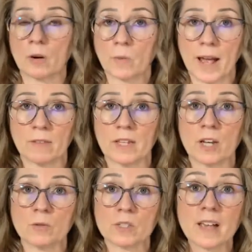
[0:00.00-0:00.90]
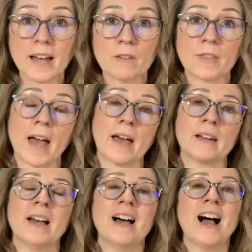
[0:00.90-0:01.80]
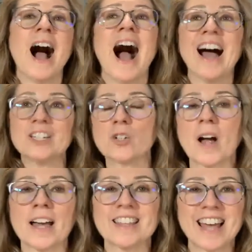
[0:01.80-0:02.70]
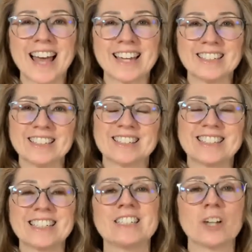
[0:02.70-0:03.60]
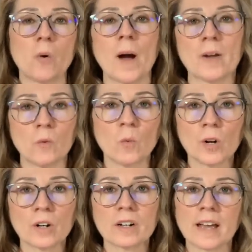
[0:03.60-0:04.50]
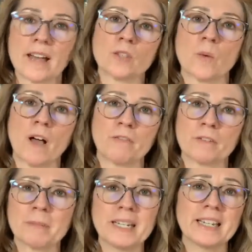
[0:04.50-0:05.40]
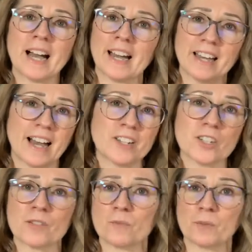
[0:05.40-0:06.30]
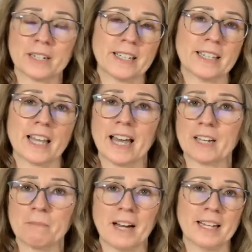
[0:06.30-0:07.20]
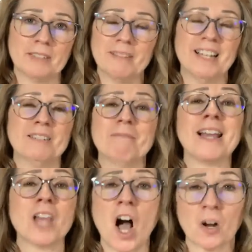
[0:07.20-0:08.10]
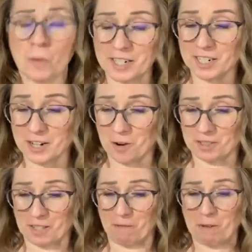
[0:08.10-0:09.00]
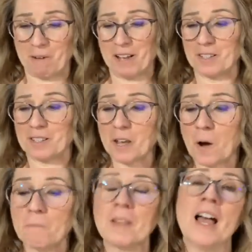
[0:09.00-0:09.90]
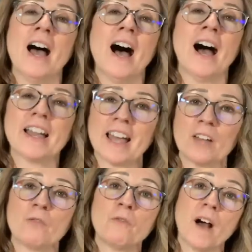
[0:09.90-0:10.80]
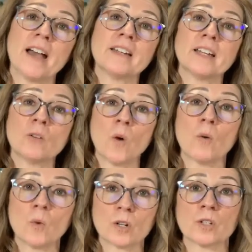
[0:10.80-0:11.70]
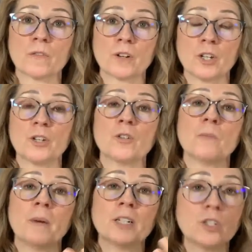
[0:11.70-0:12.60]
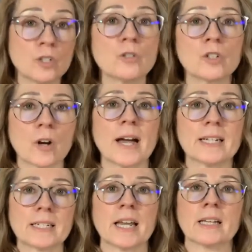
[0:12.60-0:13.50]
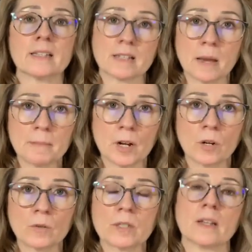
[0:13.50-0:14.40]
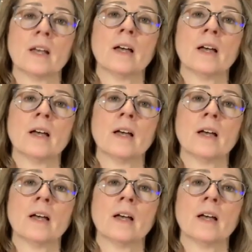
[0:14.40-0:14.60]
around the outside of that. I tried that. It didn't quite work as well for me. I just really like my long-winded notes, if you will. So again, finding what works for you, but do try to take some notes,